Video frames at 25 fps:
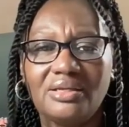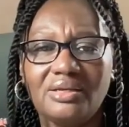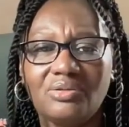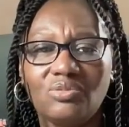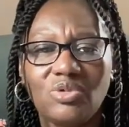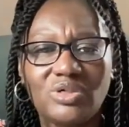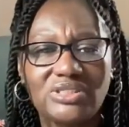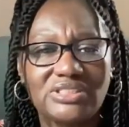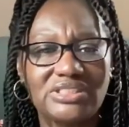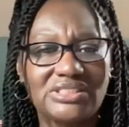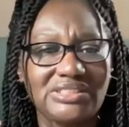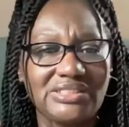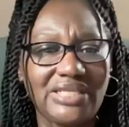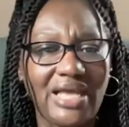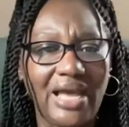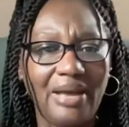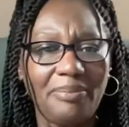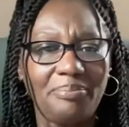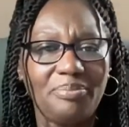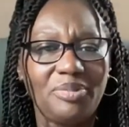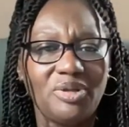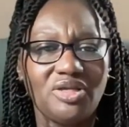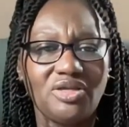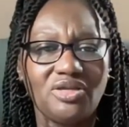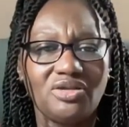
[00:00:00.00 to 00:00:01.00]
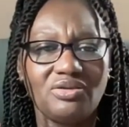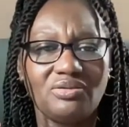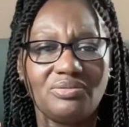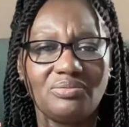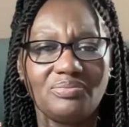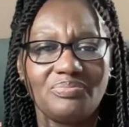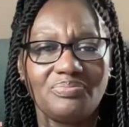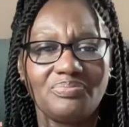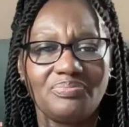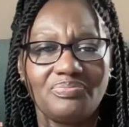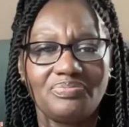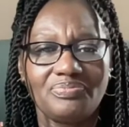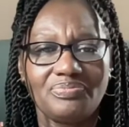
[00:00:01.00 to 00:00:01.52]
What's stopping you?
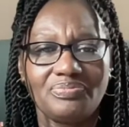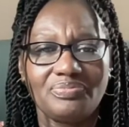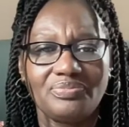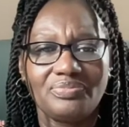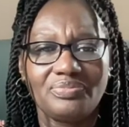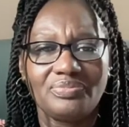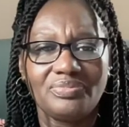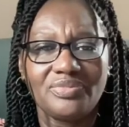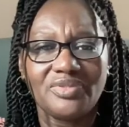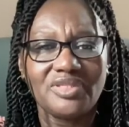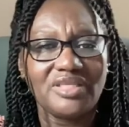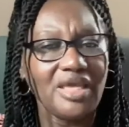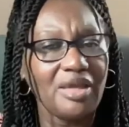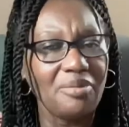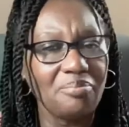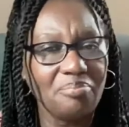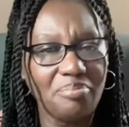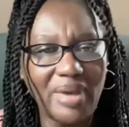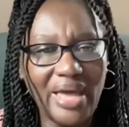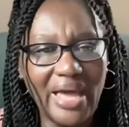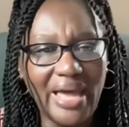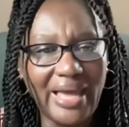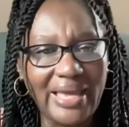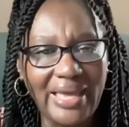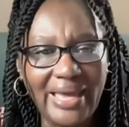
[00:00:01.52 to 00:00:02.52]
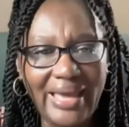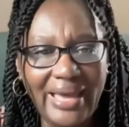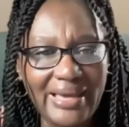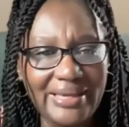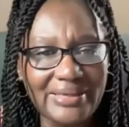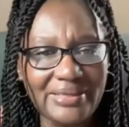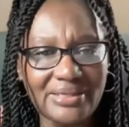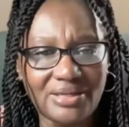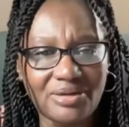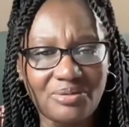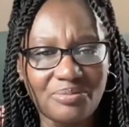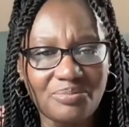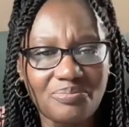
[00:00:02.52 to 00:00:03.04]
Get back
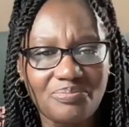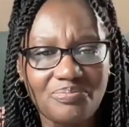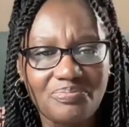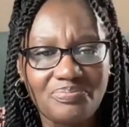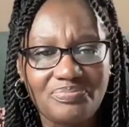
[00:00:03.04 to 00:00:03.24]
at it.